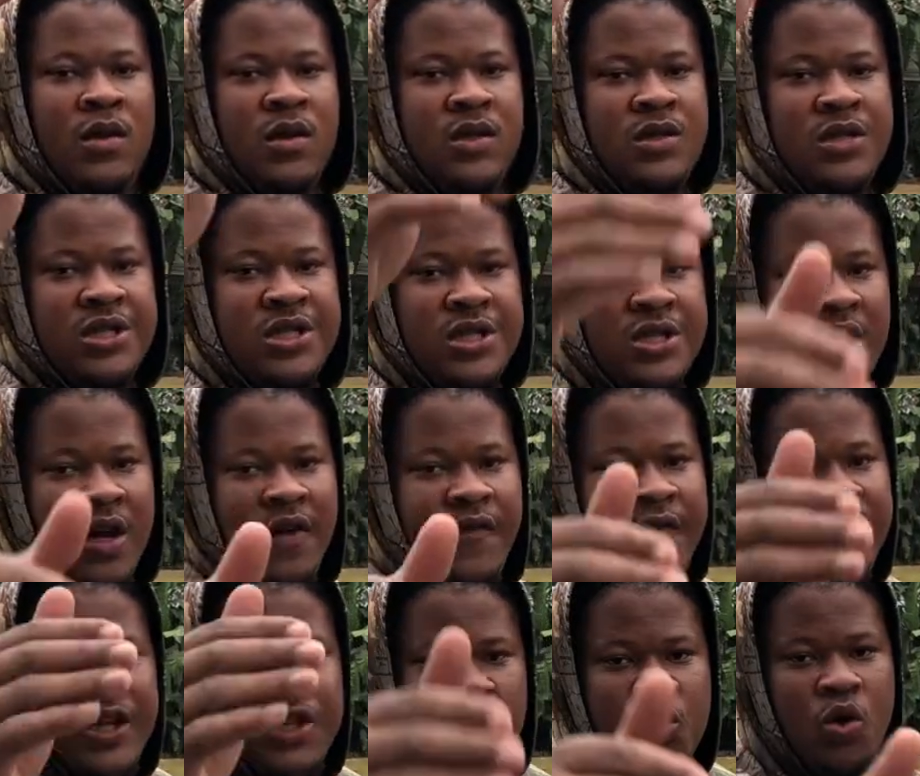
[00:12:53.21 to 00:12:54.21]
stuff
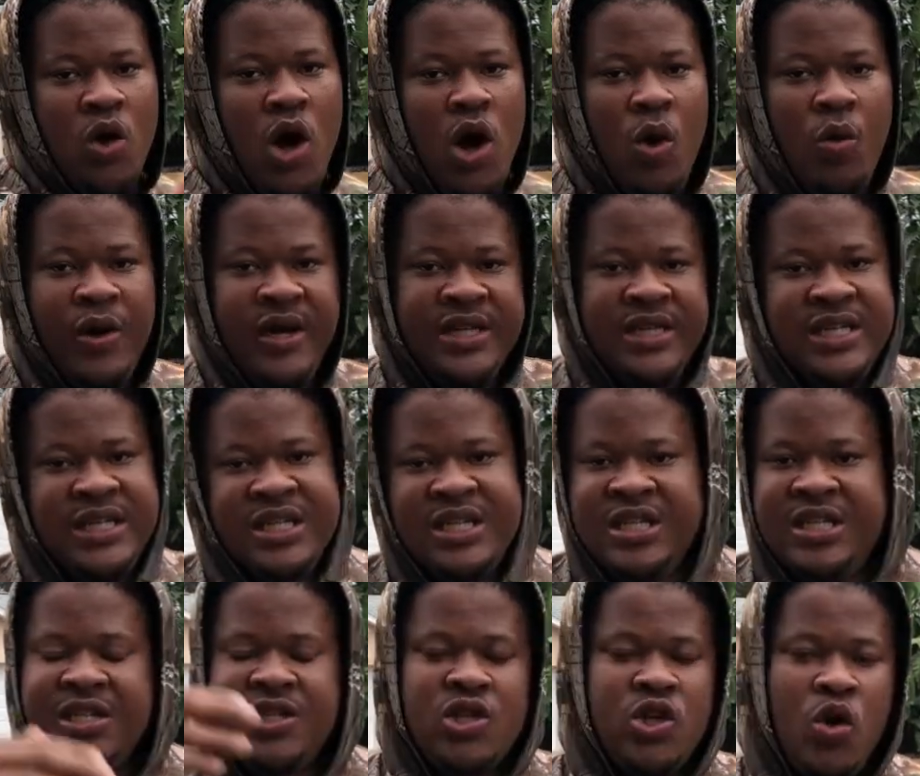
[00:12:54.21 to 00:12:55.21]
that you always see
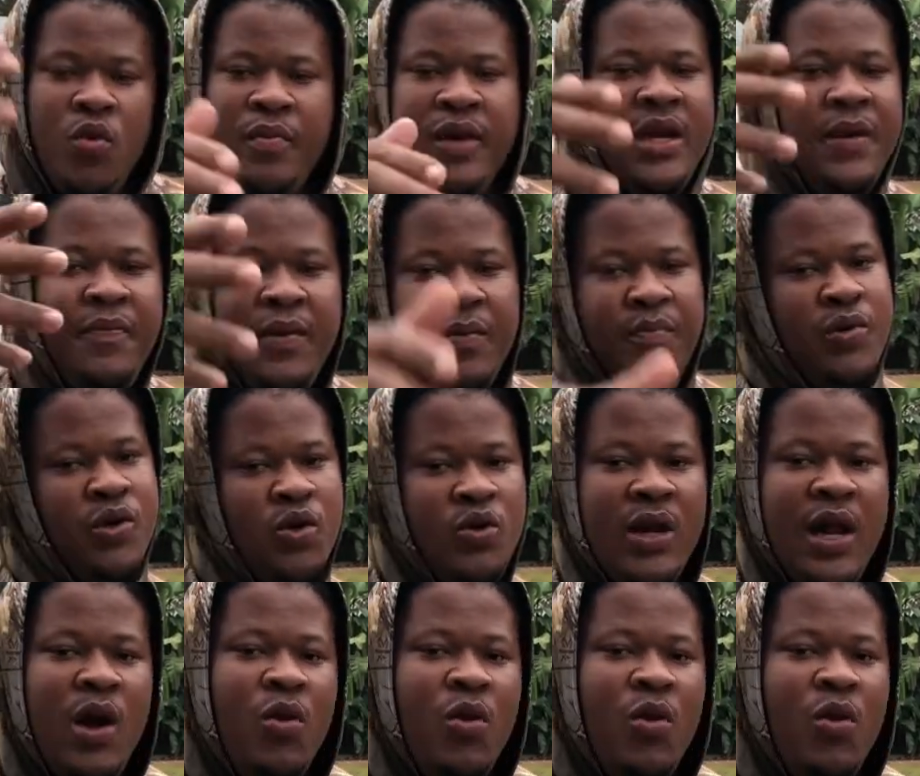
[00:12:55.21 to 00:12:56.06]
because so many people do that.